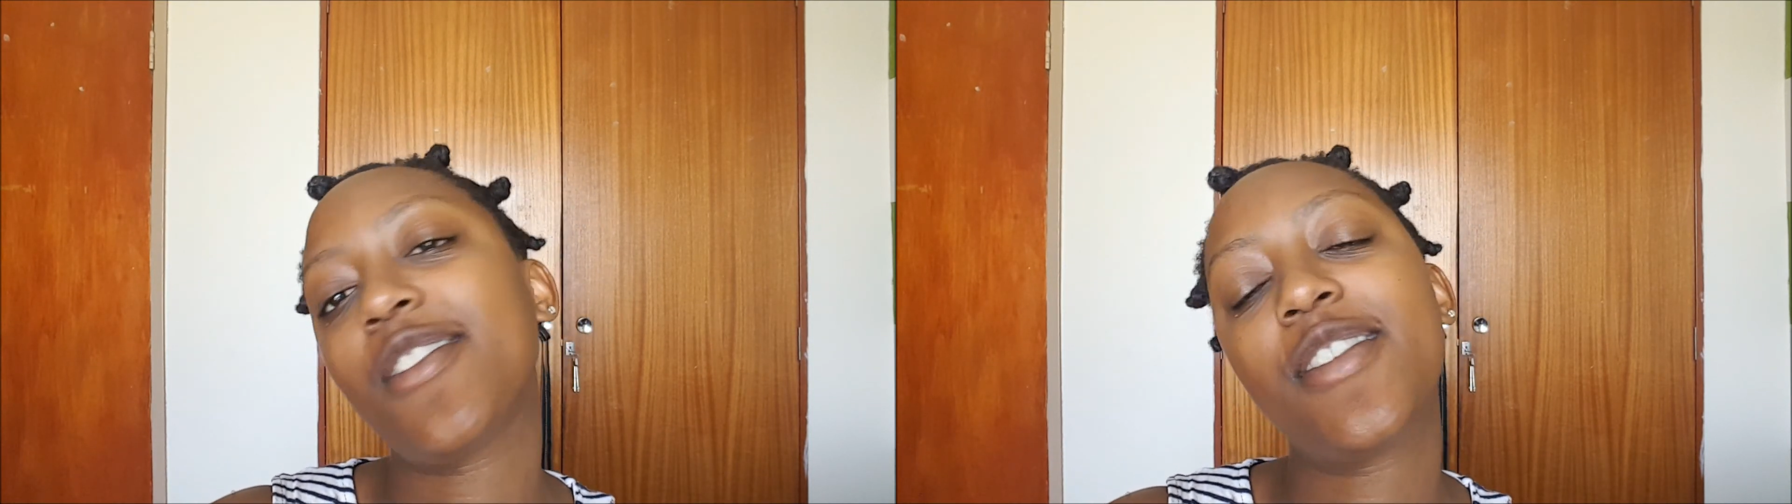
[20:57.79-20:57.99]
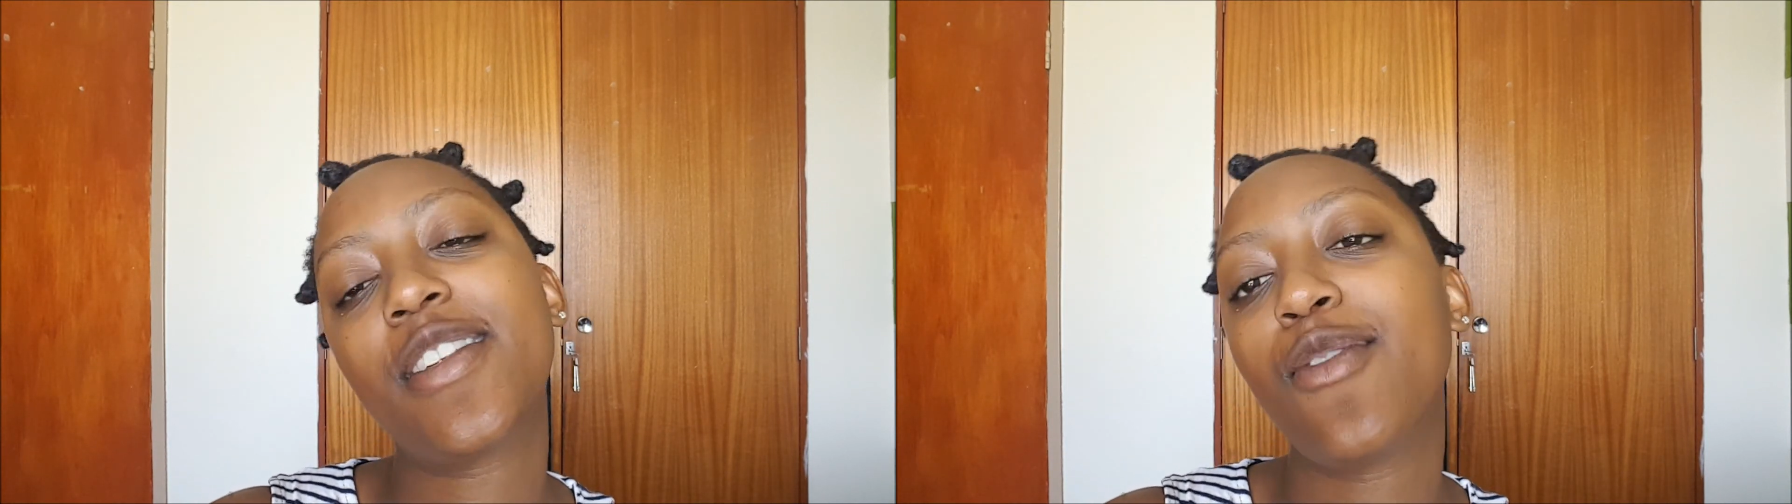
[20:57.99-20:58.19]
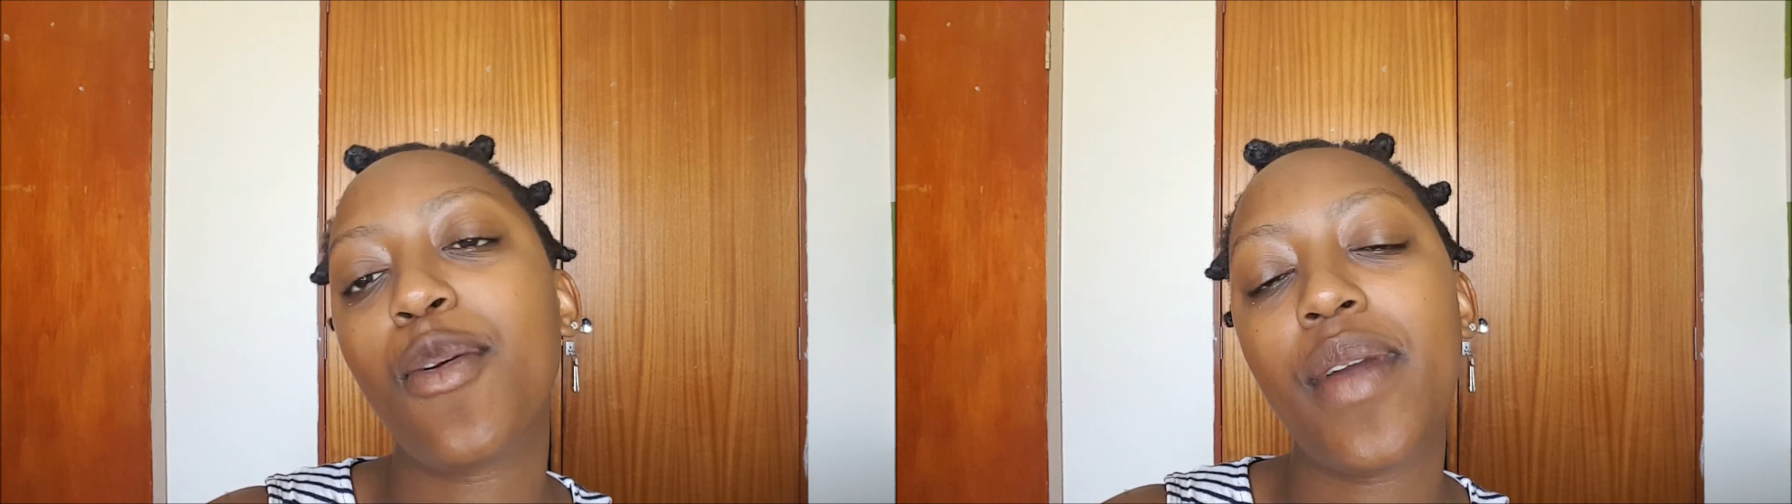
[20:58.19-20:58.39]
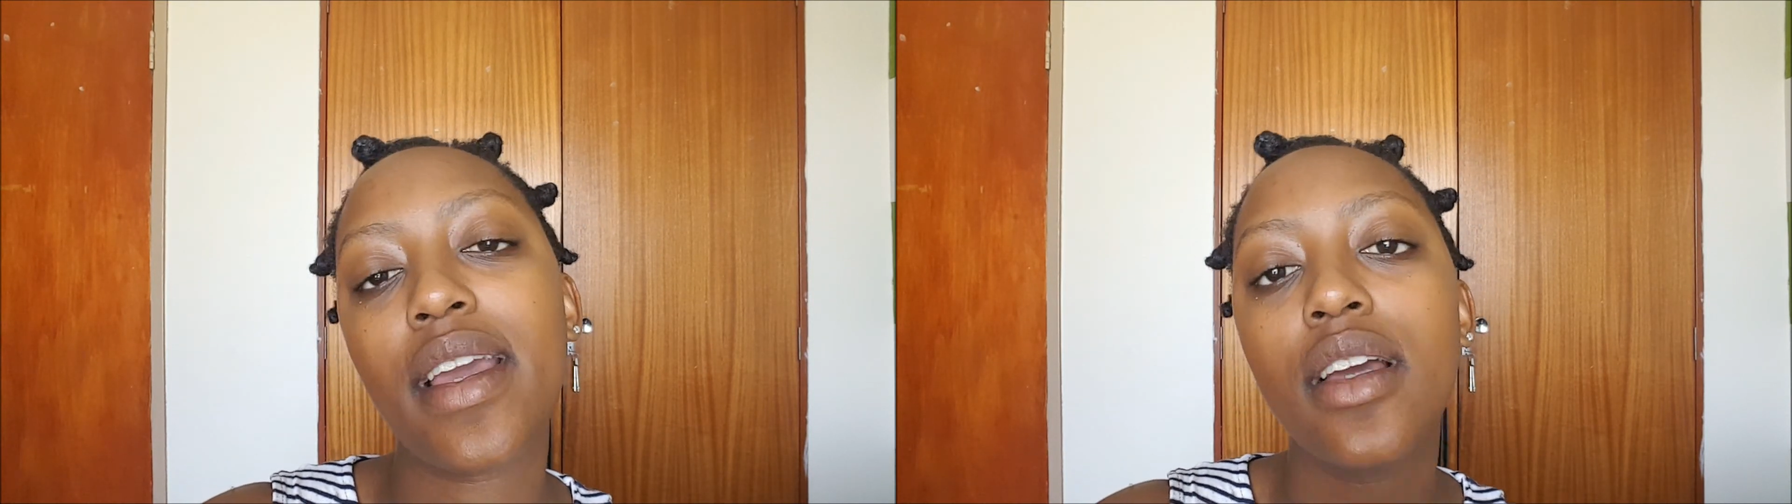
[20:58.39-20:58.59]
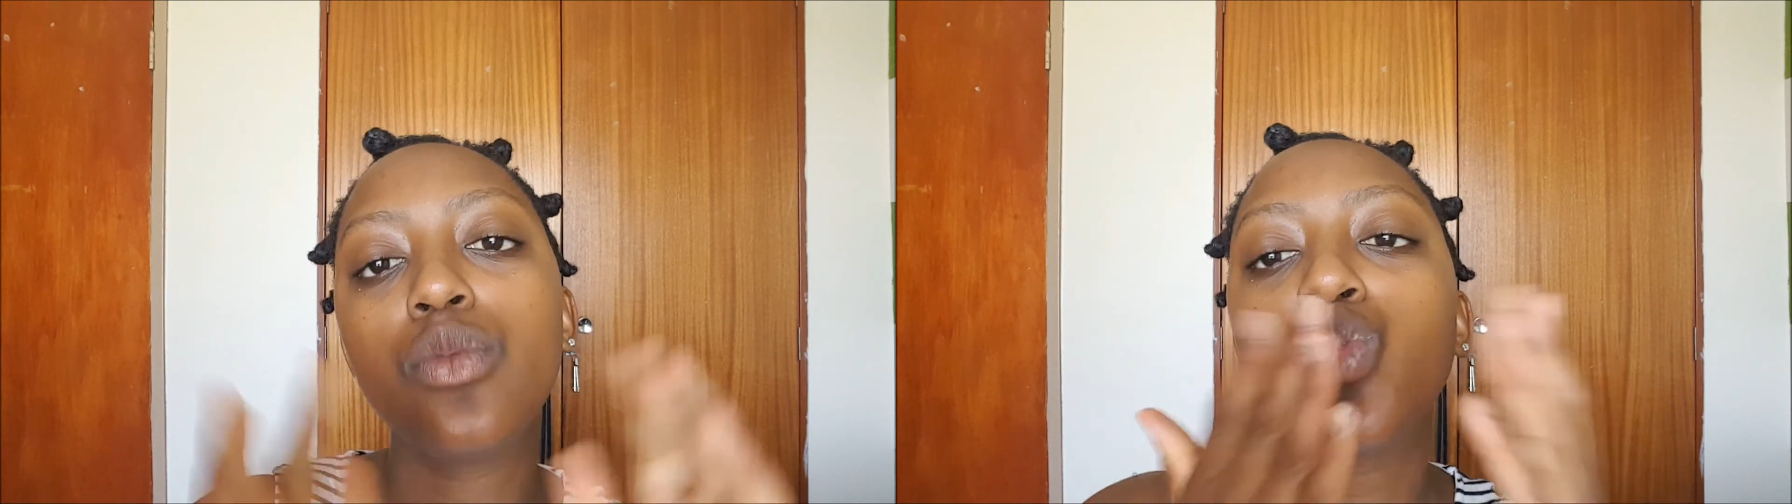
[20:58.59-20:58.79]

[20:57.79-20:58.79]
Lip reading: the rest of your week.